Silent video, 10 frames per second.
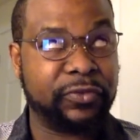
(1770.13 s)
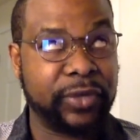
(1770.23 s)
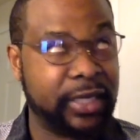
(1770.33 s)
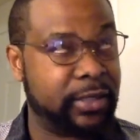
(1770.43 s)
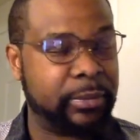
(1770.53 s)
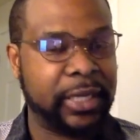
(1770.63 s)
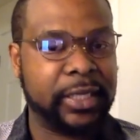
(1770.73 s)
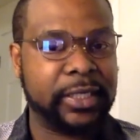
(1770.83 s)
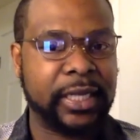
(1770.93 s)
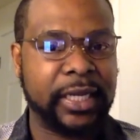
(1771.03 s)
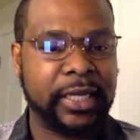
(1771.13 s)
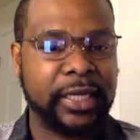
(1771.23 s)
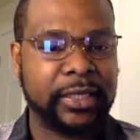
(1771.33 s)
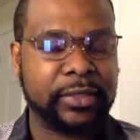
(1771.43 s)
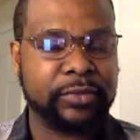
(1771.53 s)
front end demand,
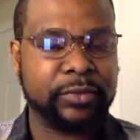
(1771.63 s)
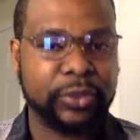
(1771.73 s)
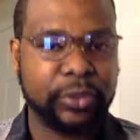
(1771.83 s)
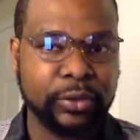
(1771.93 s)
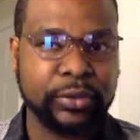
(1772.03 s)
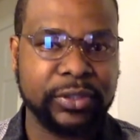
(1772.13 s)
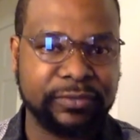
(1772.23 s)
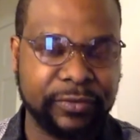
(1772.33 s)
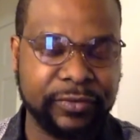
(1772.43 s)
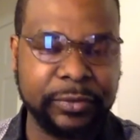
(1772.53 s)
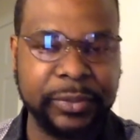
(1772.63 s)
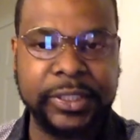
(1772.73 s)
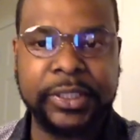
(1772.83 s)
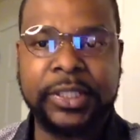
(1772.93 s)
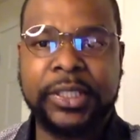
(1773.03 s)
and returns and fulfillment,